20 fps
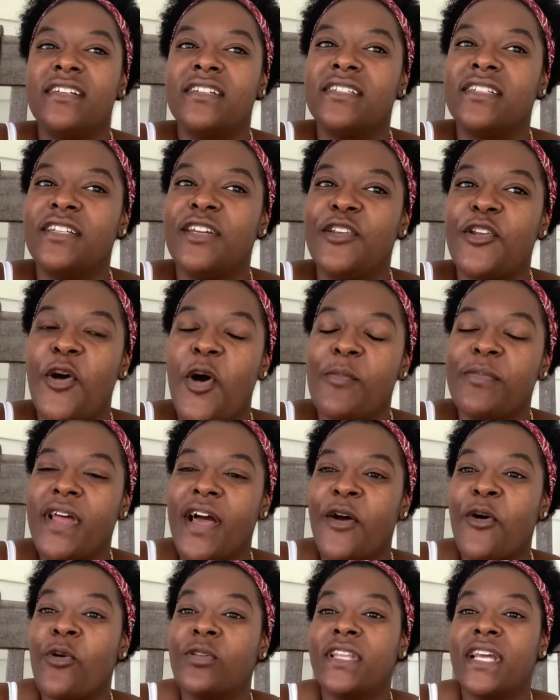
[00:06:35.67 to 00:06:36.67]
I'm not
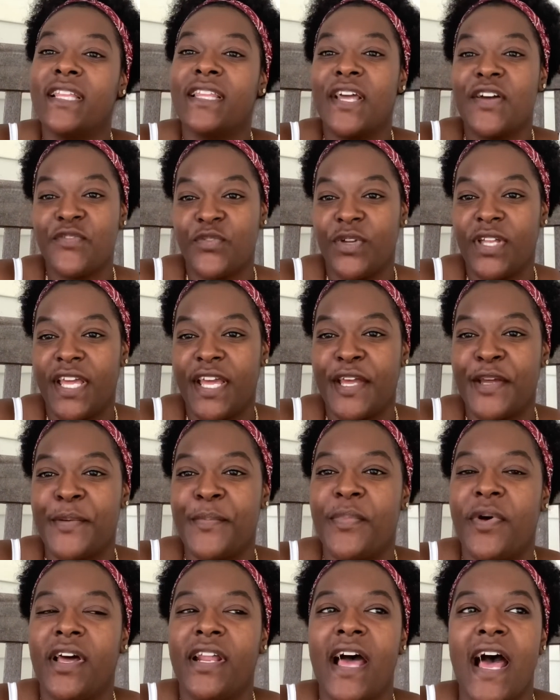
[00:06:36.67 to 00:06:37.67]
on that level yet,
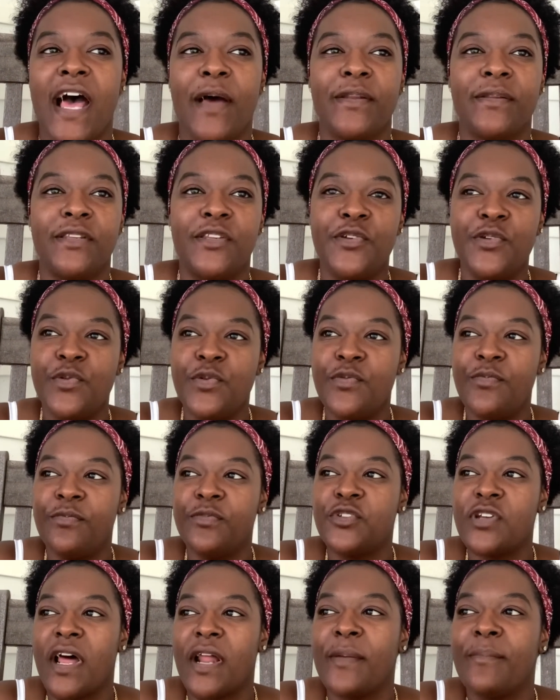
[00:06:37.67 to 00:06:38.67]
but I do
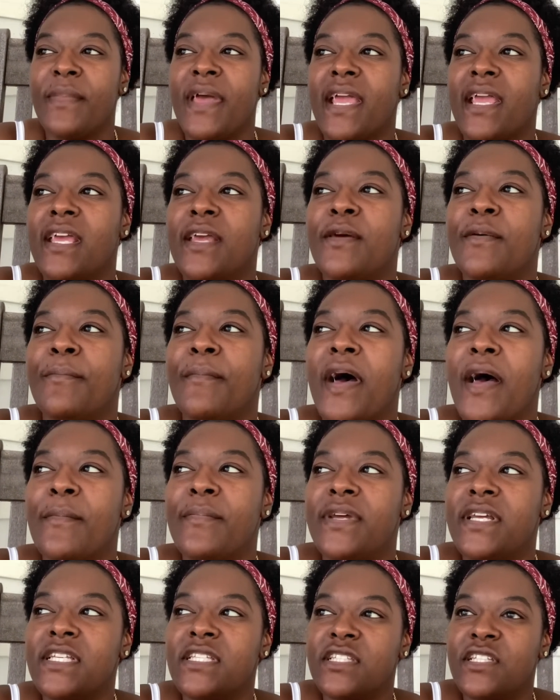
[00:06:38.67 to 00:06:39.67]
try to make it my
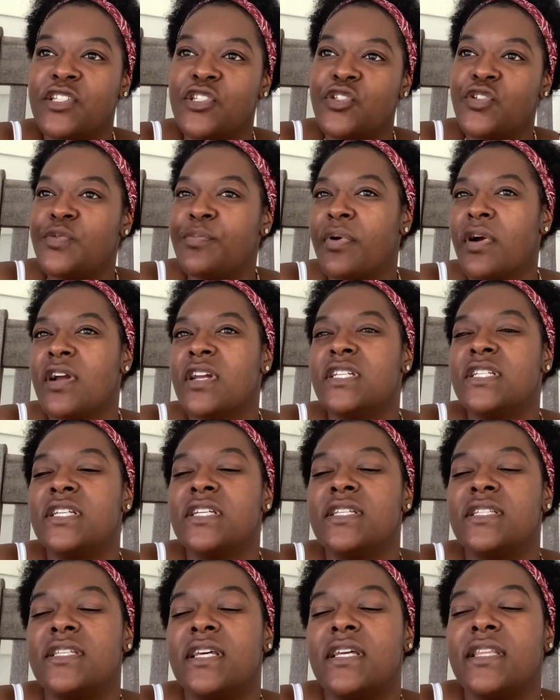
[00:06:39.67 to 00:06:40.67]
business to purchase
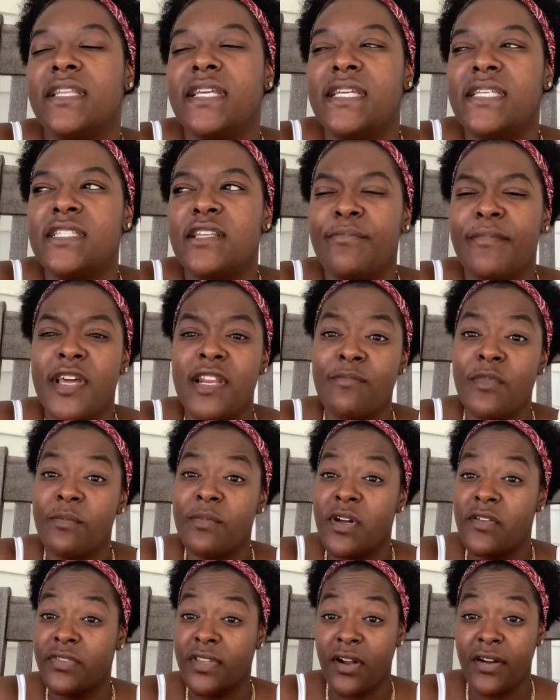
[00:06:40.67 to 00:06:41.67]
at least a minimum
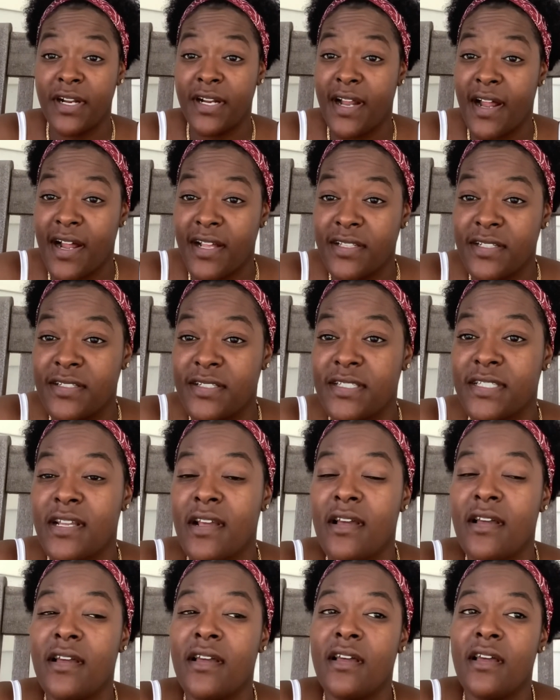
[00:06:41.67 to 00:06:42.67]
of $30.
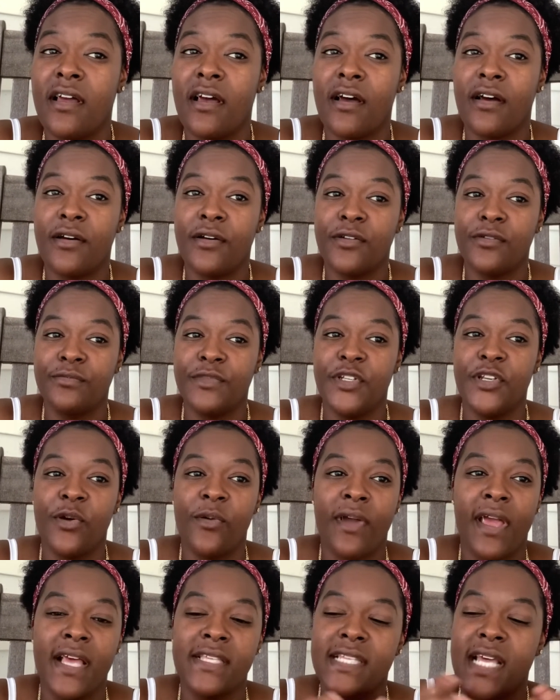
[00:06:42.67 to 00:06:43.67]
In
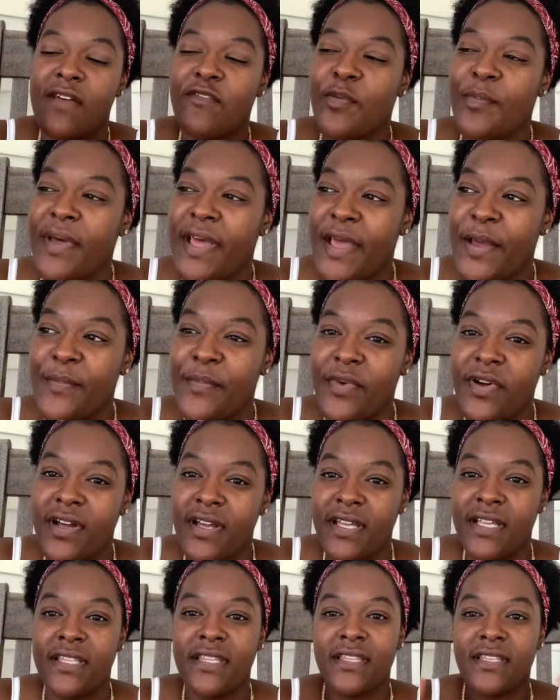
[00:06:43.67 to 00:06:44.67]
case I have a bad
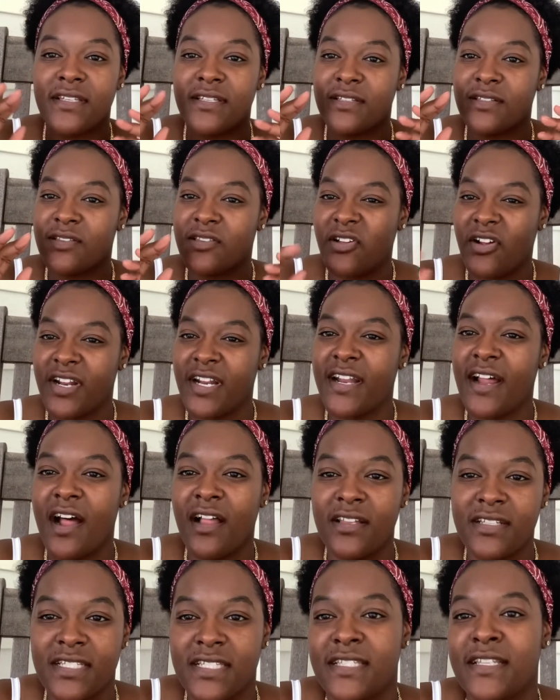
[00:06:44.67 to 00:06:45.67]
month,
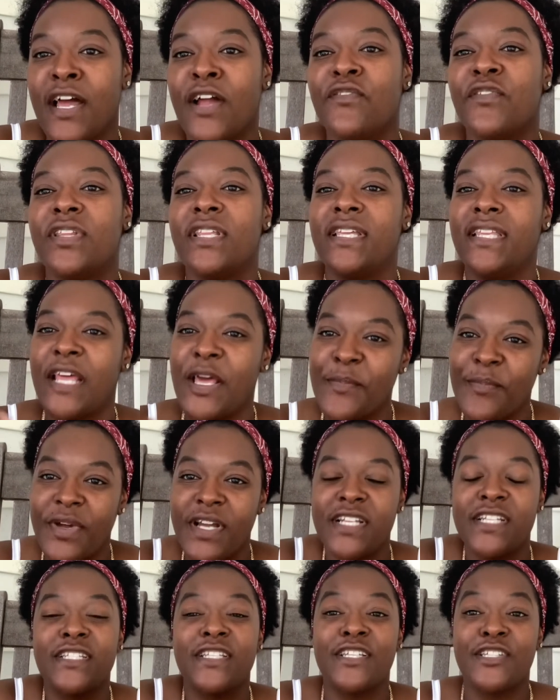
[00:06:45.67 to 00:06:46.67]
$30 is not really that
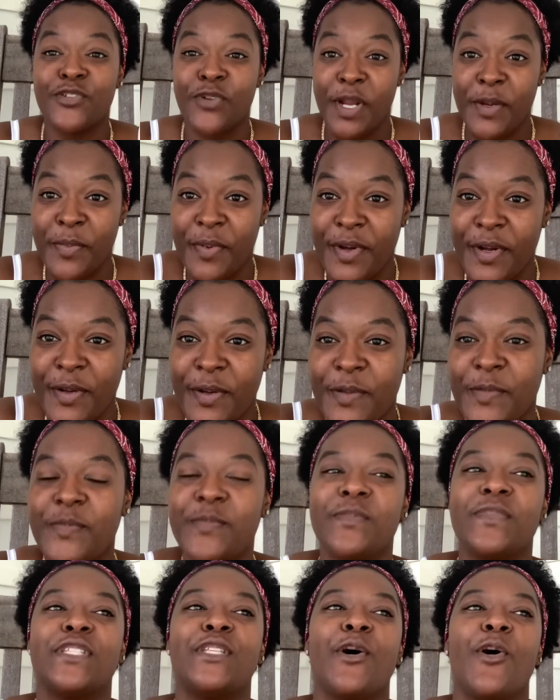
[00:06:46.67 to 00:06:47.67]
much to scrape up.
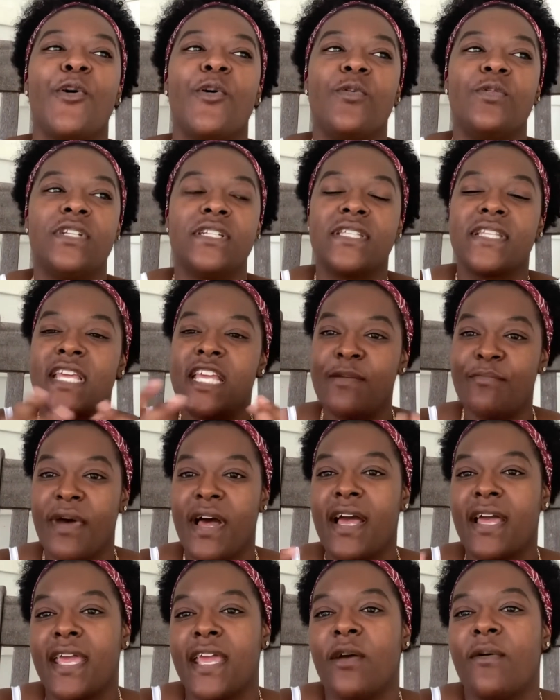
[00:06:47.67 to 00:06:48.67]
So just to keep my
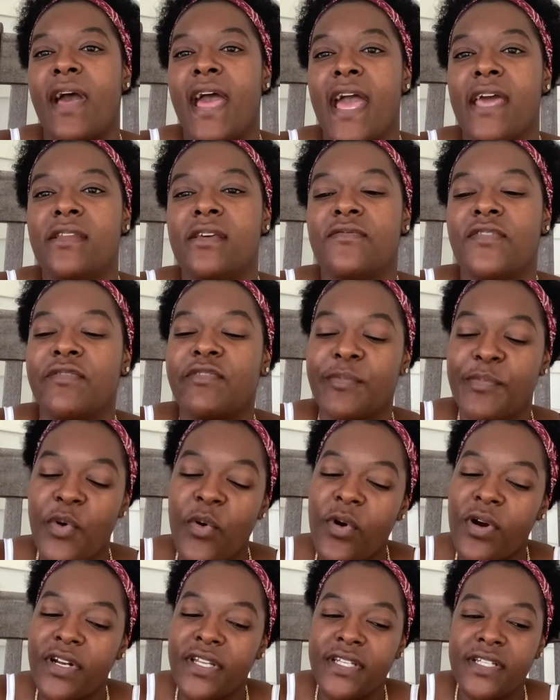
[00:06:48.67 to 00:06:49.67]
account active and
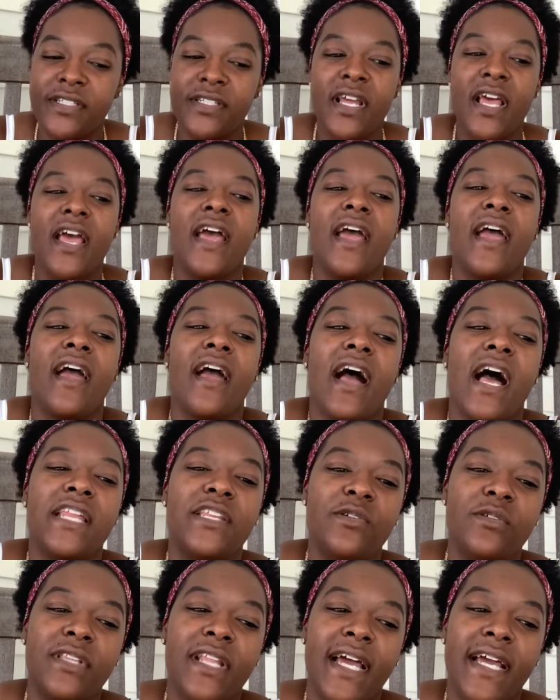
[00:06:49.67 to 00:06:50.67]
reporting, I
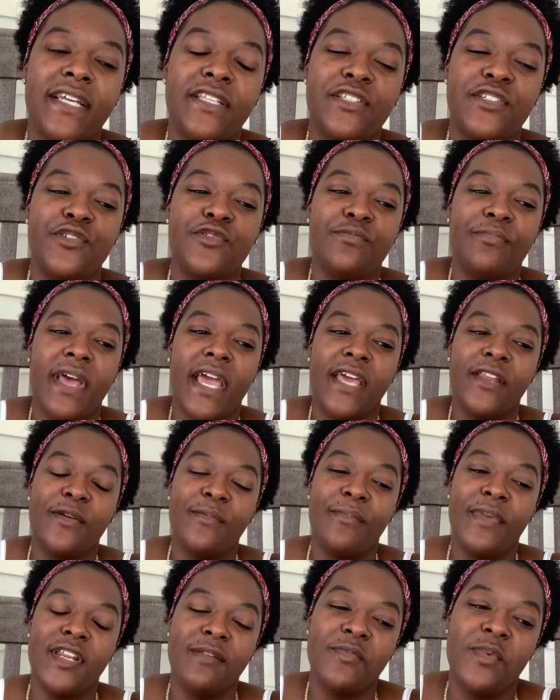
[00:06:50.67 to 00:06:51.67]
do like to make it a
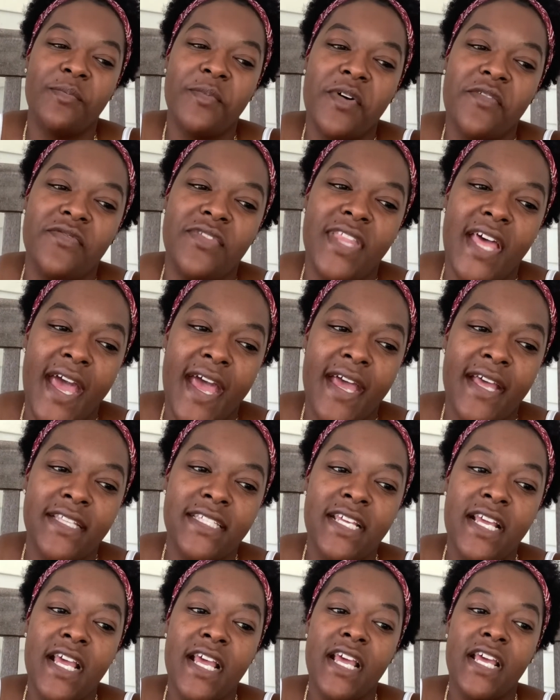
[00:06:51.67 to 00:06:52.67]
minimum of that.
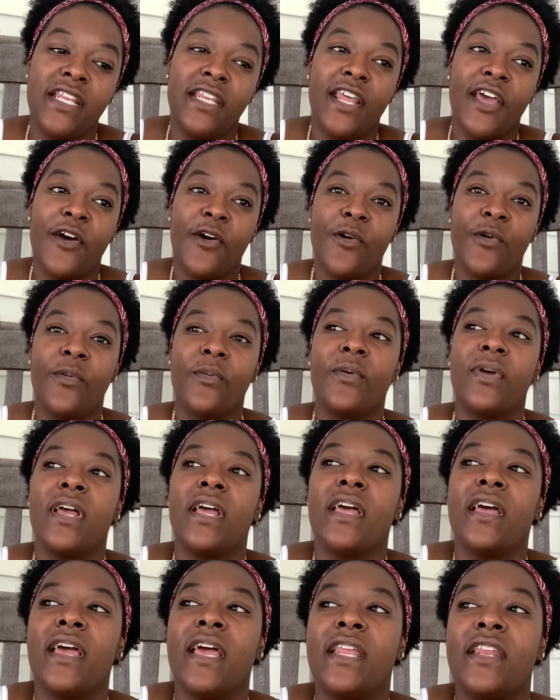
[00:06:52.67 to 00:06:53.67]
Now,
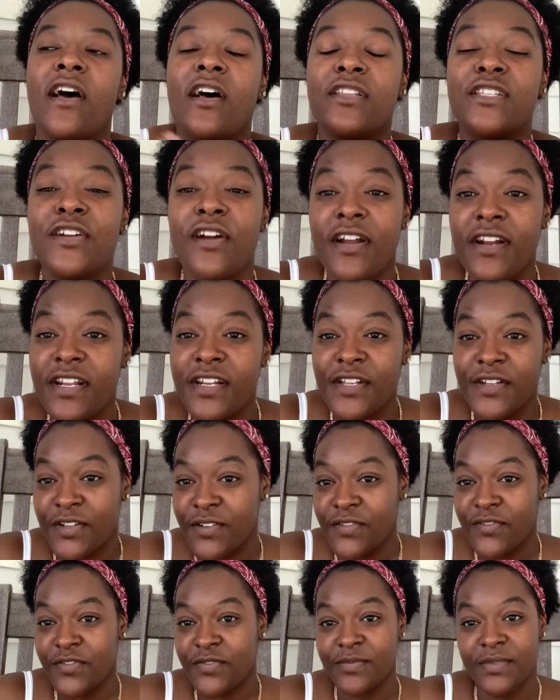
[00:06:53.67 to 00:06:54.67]
an
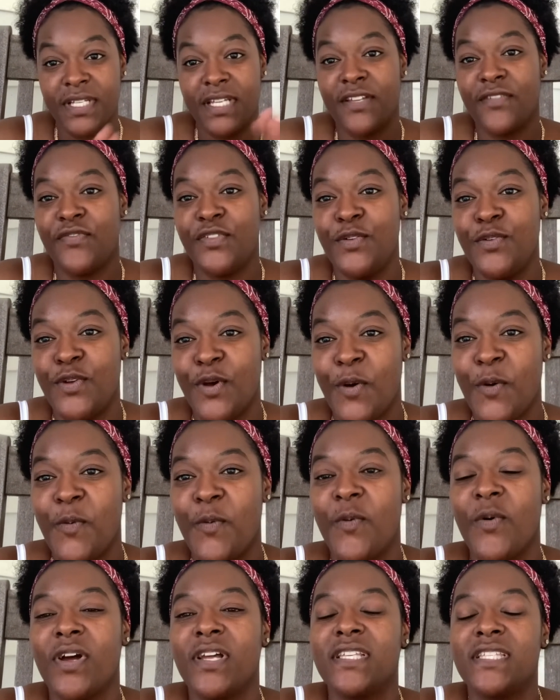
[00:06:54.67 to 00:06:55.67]
alternative, if you don't
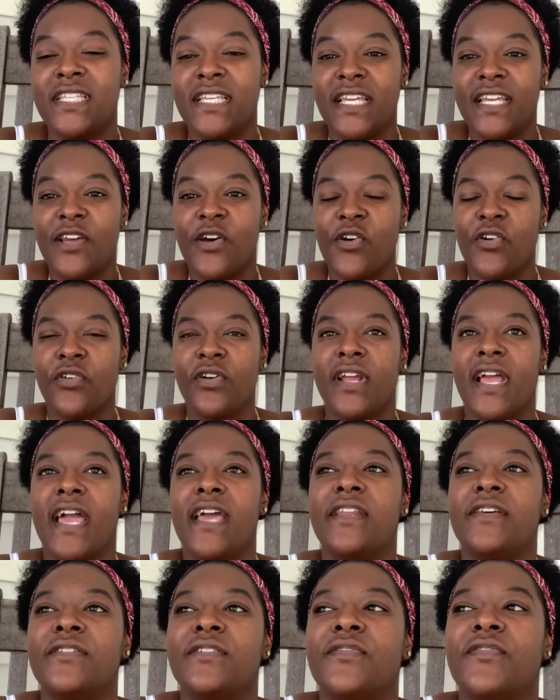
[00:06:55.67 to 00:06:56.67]
want CEO
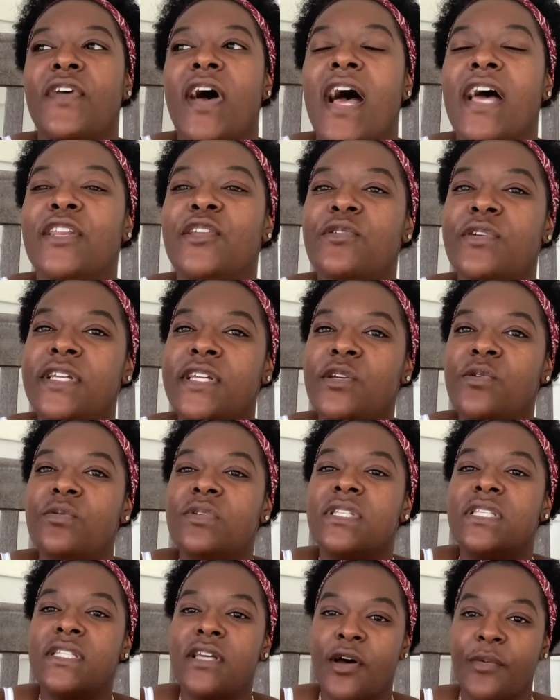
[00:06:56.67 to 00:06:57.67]
Creative, I do use
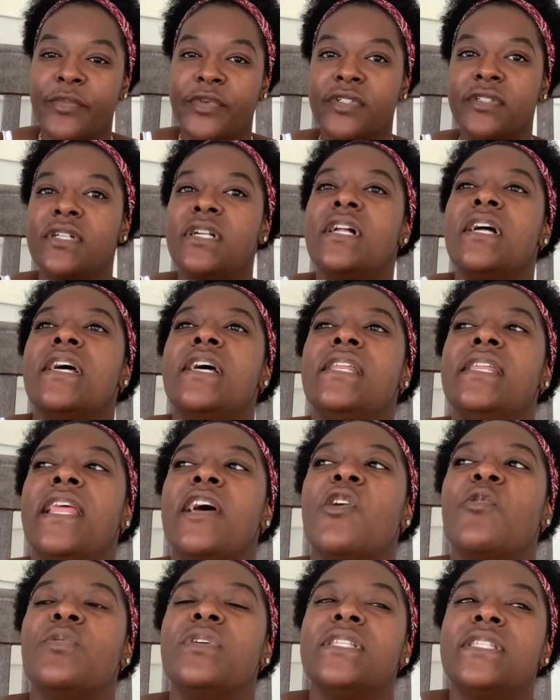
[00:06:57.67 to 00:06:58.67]
Summer.
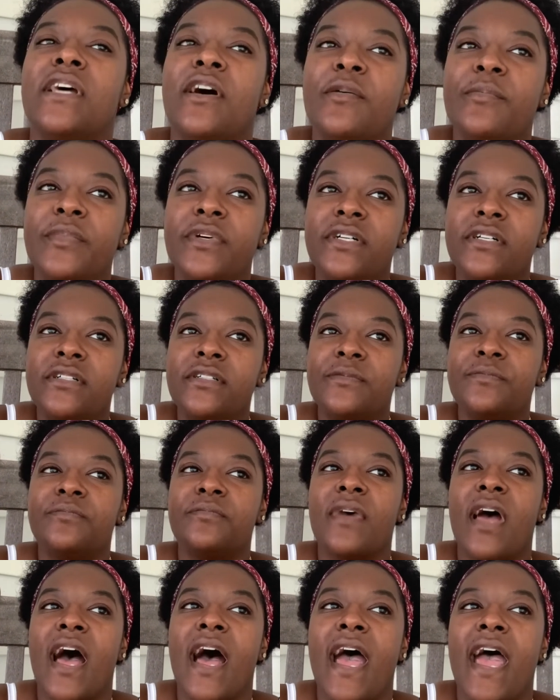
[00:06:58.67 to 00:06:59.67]
Now with Summer,
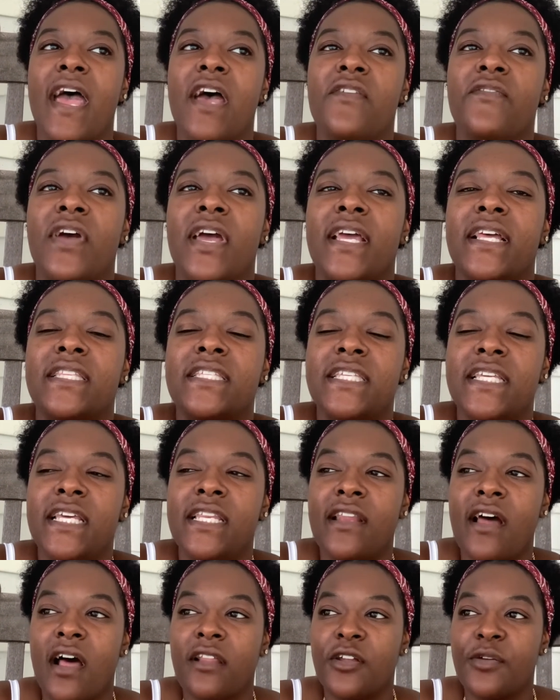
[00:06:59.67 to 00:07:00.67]
I have a
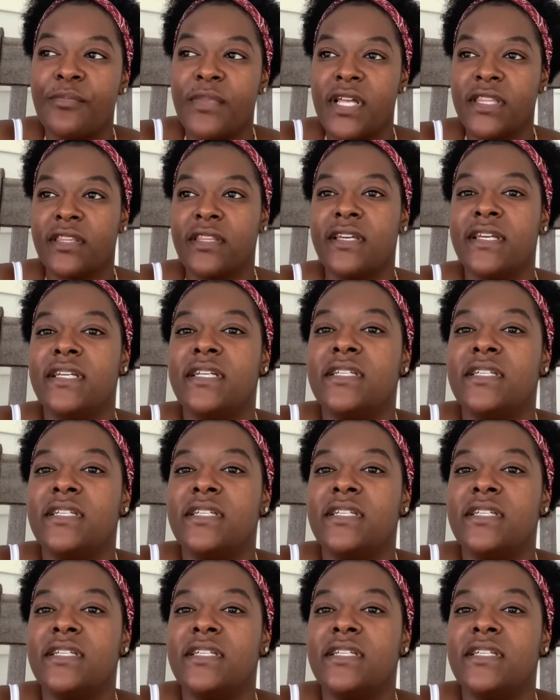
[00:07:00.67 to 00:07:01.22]
$10 monthly